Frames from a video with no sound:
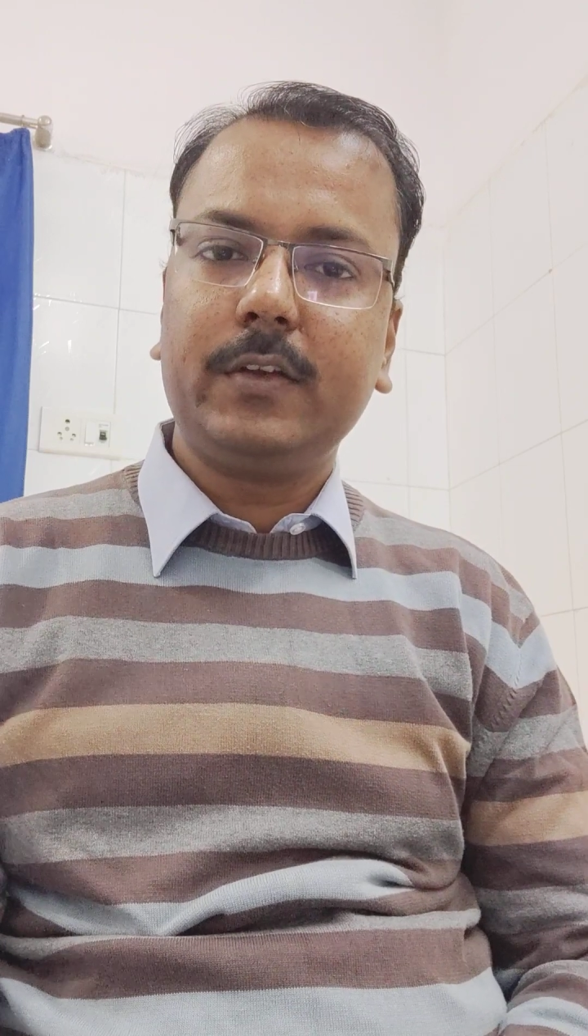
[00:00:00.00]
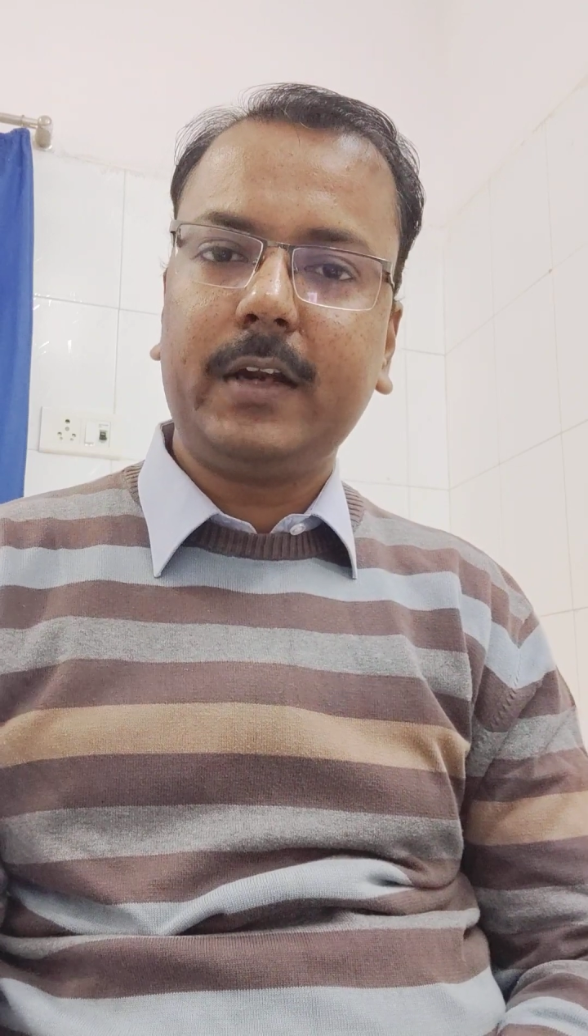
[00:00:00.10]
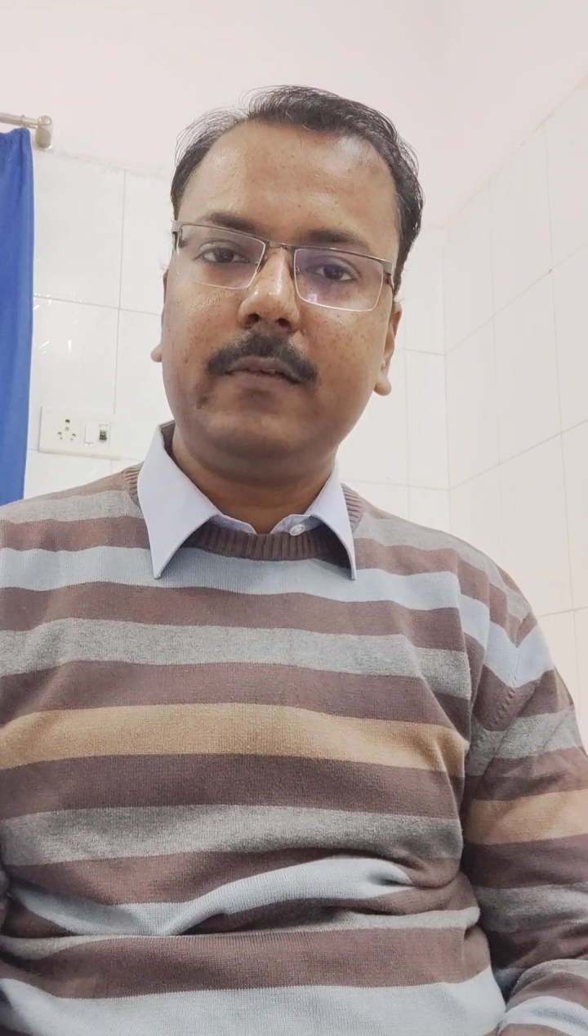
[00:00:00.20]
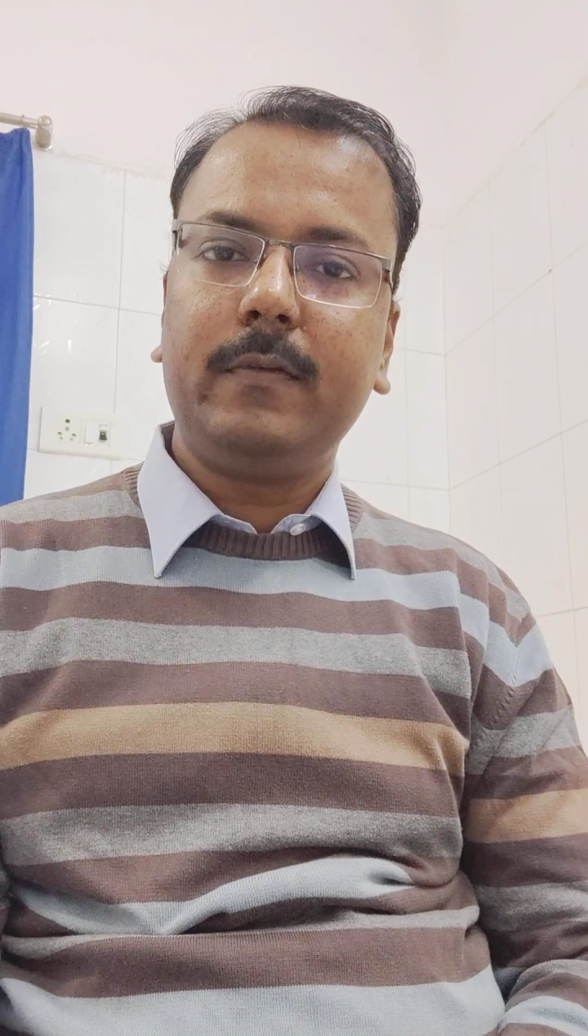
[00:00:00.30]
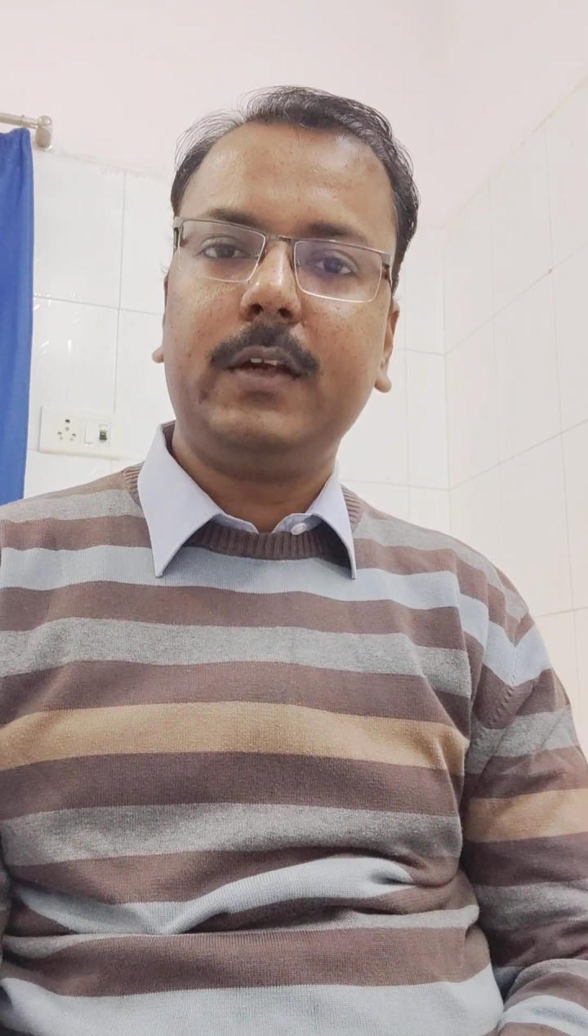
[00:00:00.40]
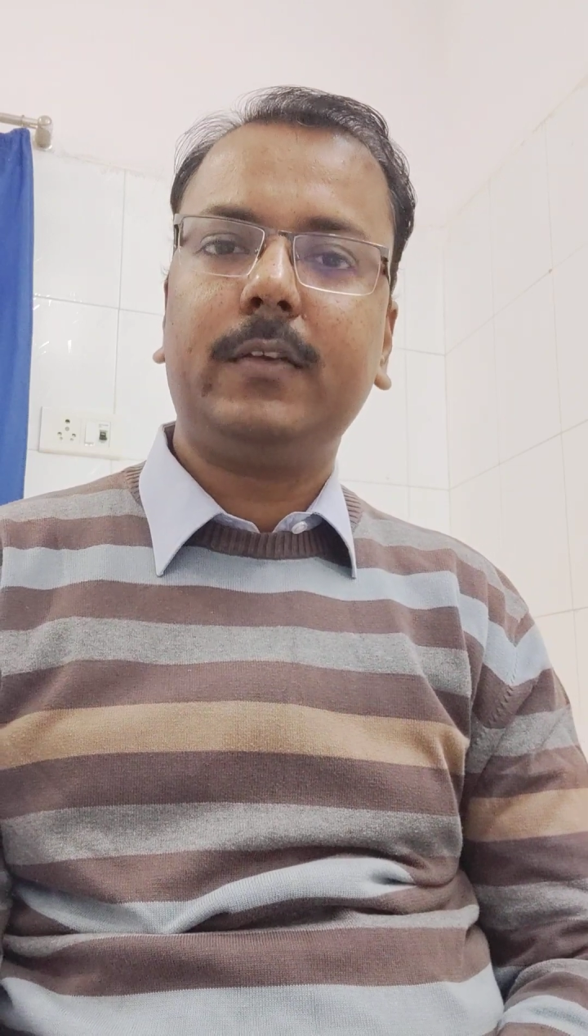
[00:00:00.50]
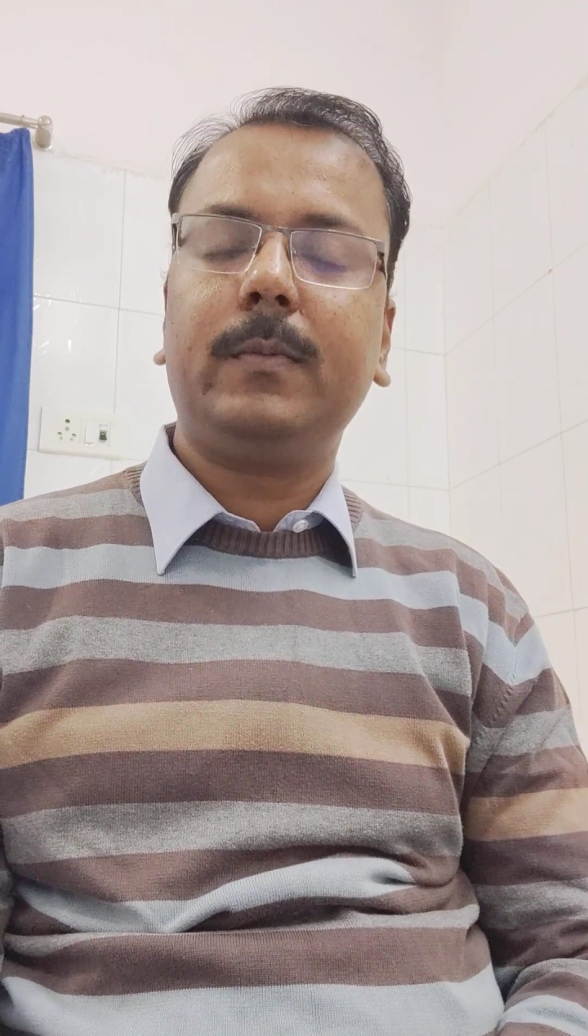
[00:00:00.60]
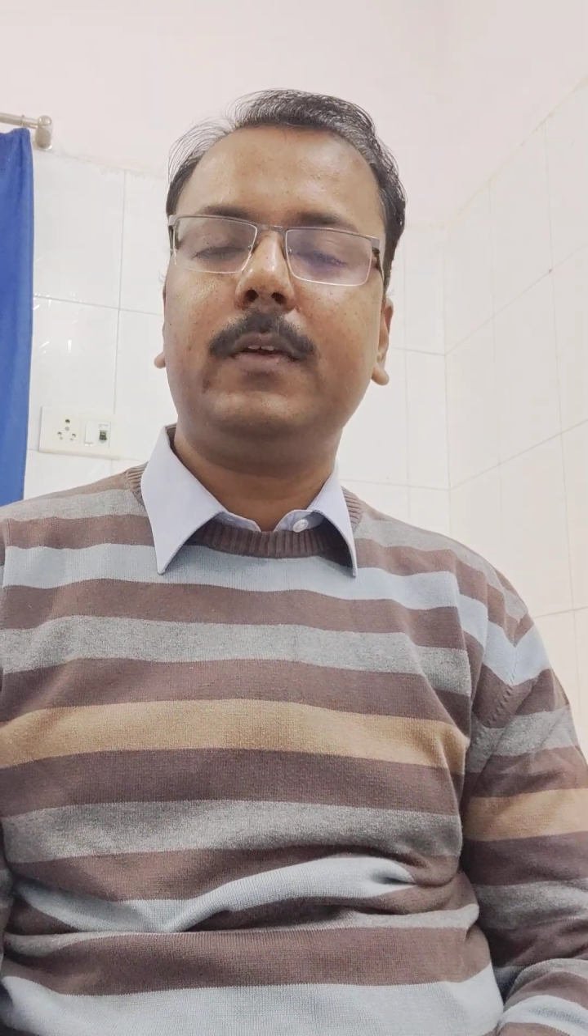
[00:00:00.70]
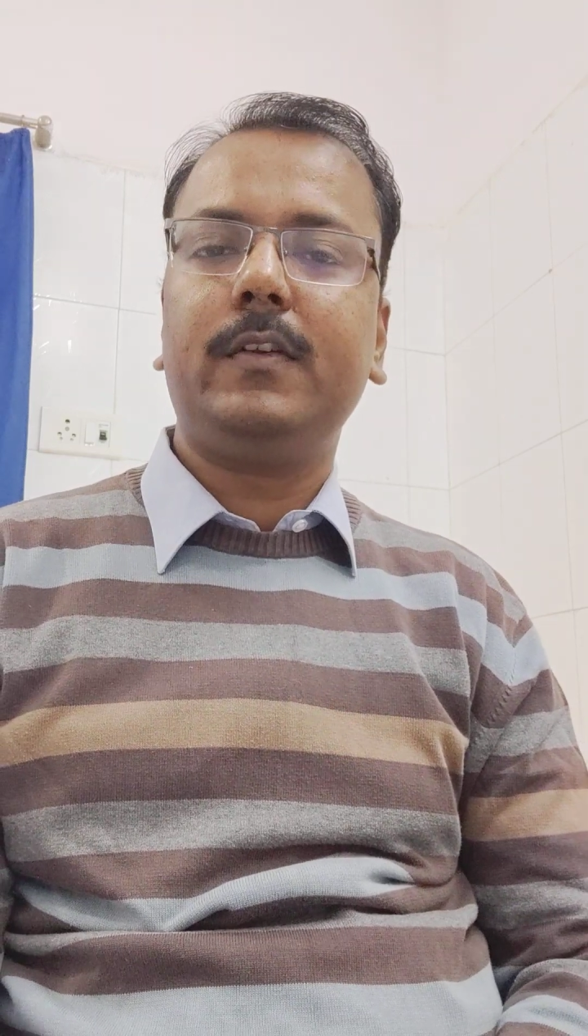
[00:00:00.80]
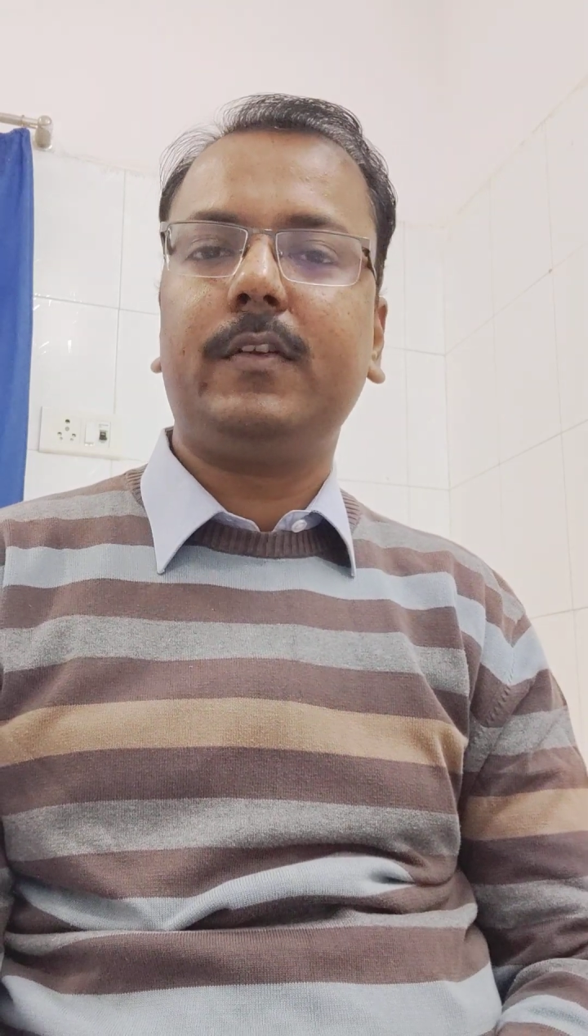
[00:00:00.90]
side effects,
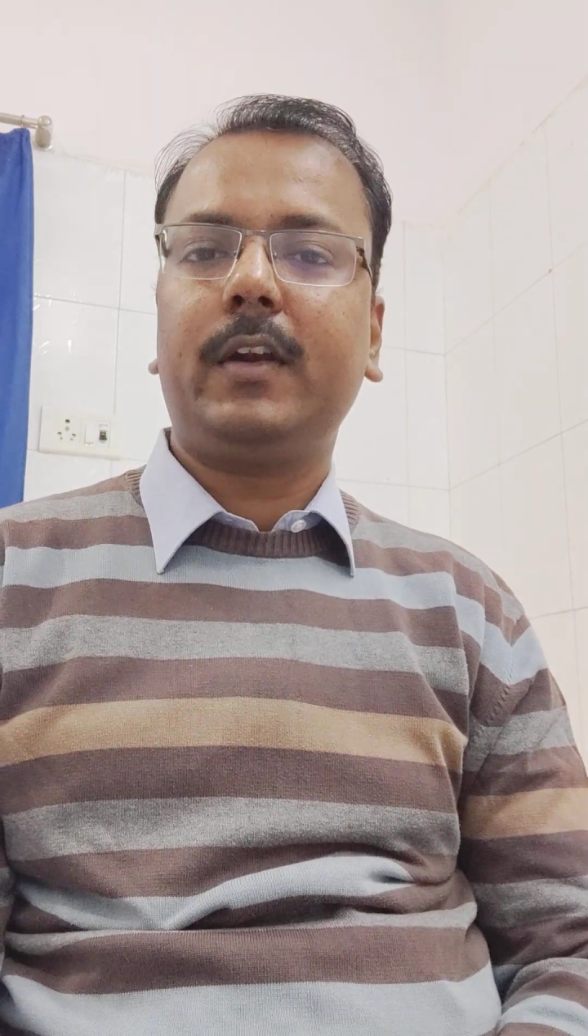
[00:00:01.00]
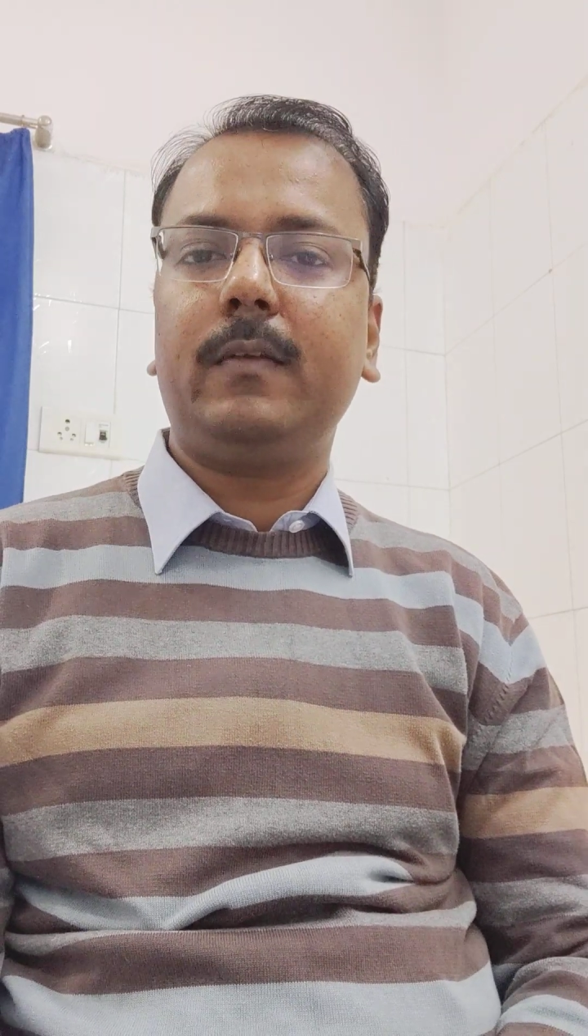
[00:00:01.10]
major side